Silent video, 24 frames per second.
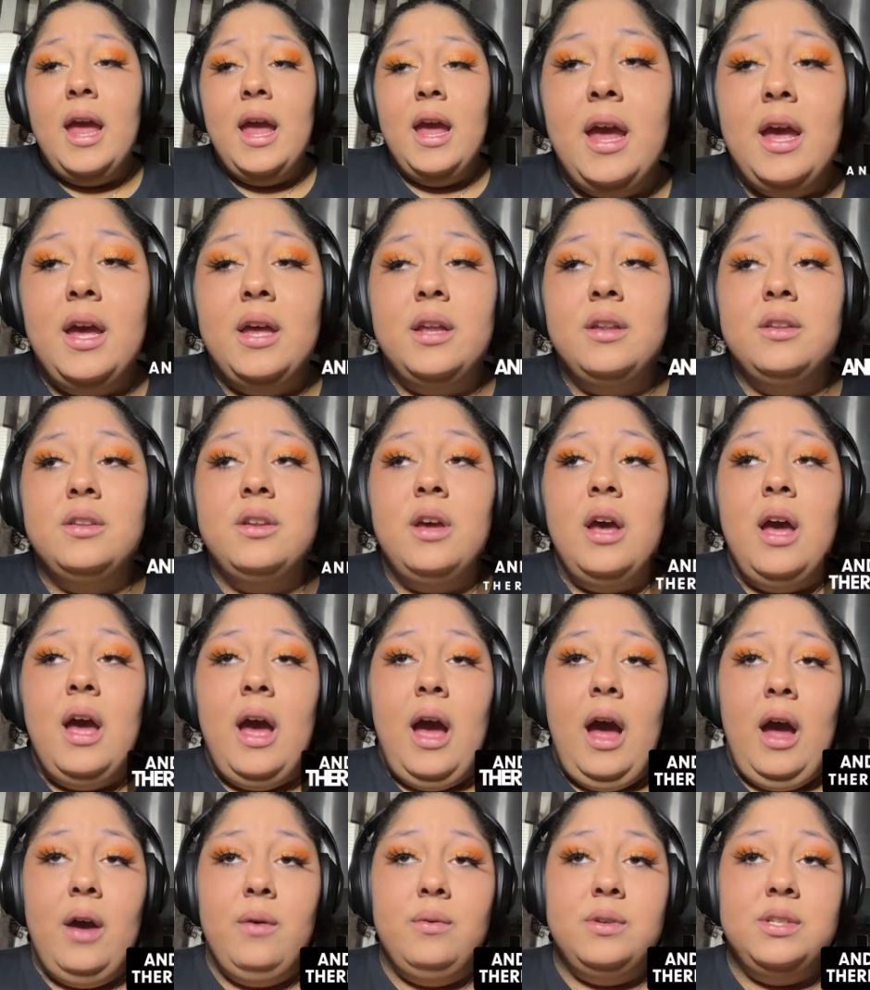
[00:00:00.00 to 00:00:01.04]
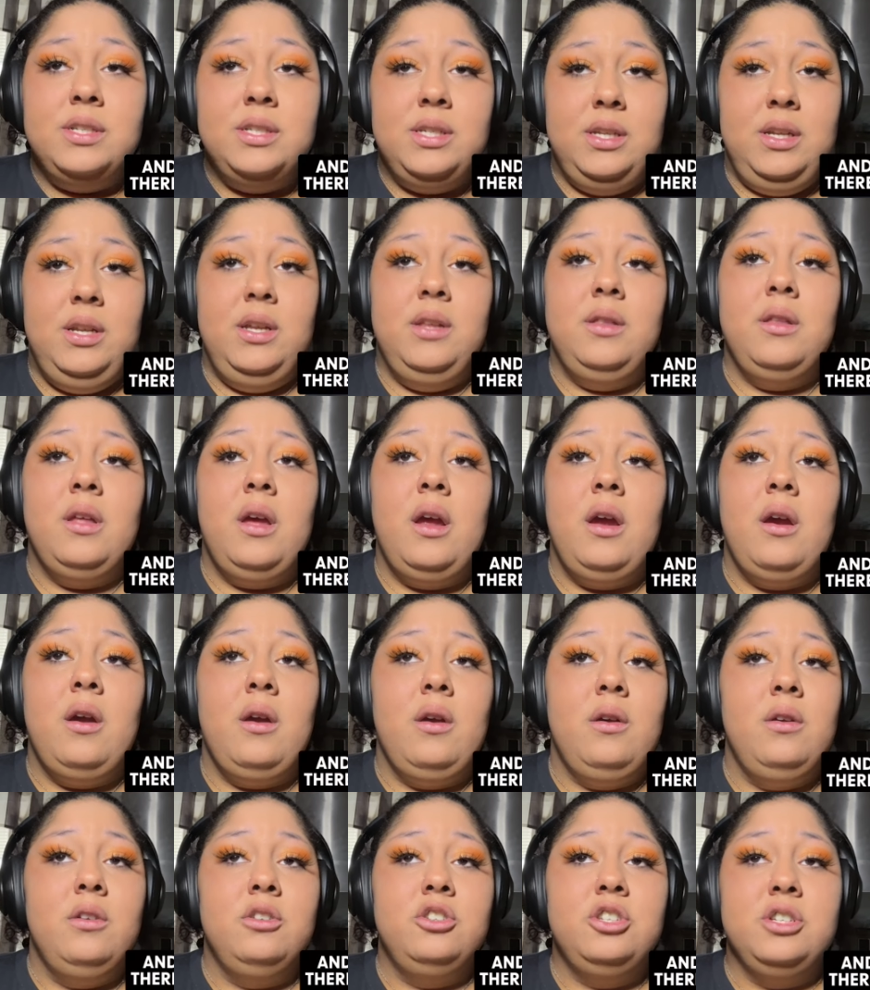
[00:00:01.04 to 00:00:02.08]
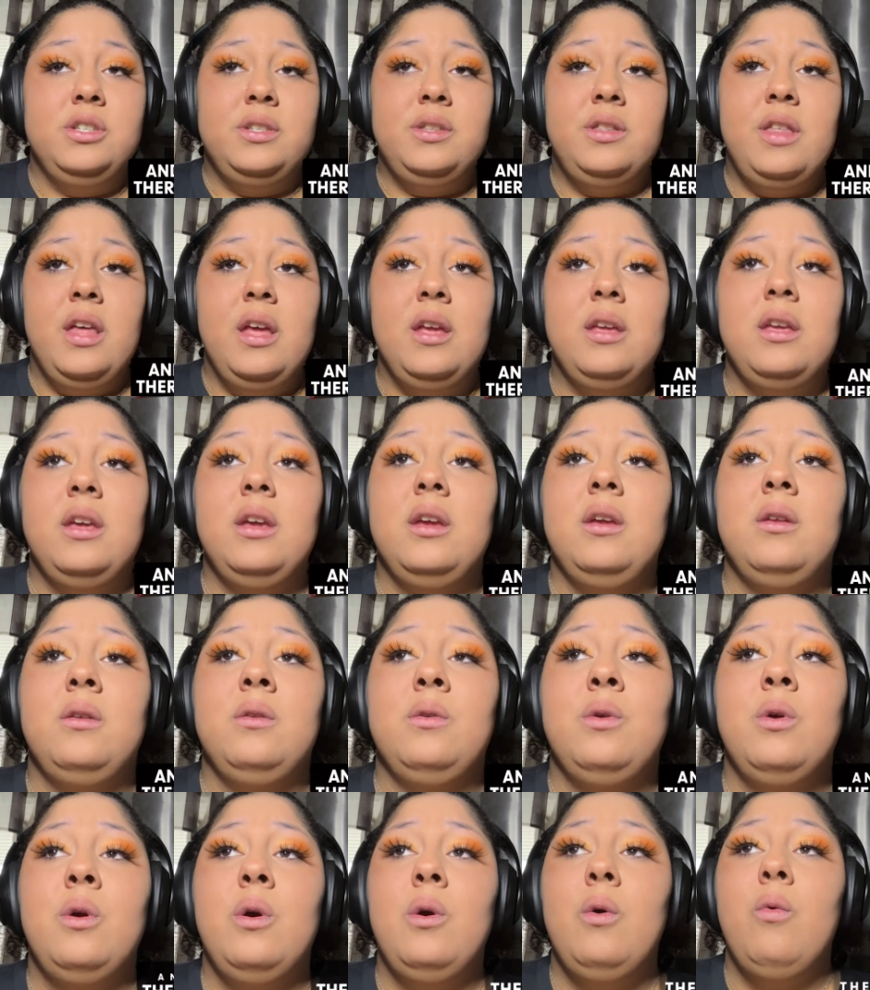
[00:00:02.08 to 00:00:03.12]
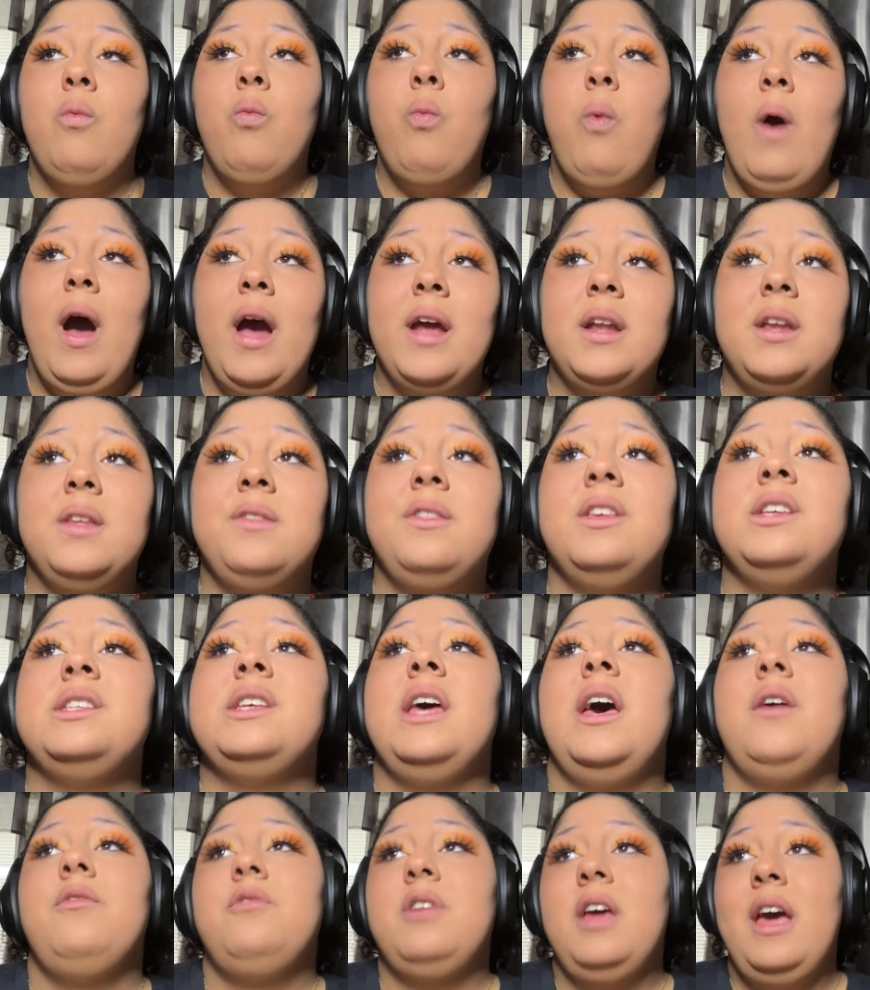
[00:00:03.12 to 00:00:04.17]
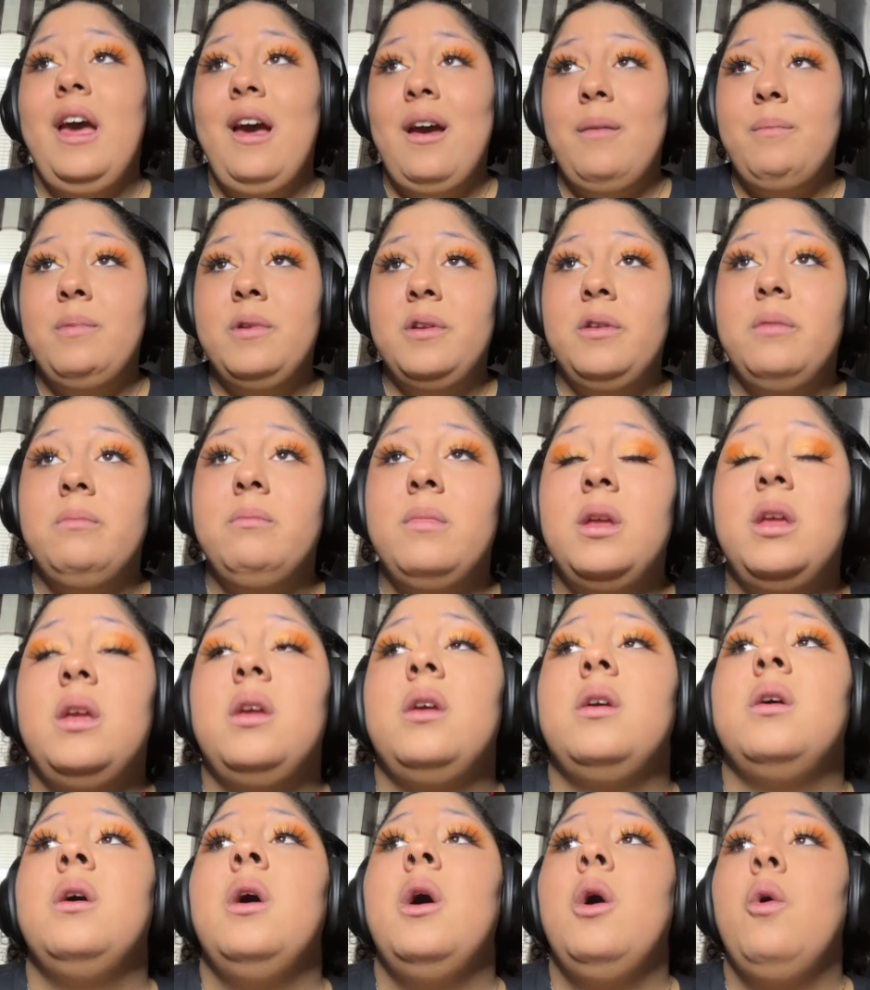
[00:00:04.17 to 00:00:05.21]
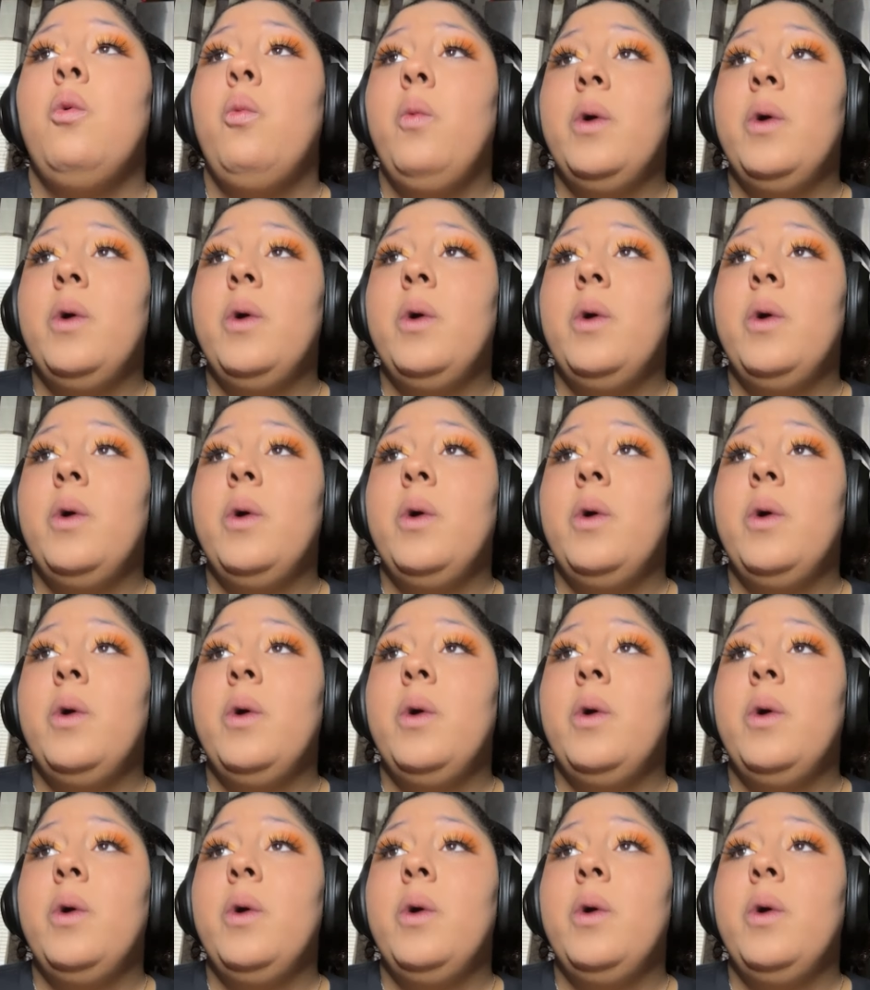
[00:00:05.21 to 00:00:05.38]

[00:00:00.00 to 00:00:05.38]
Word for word: And I was sitting there just thinking, Why did this have to happen to me?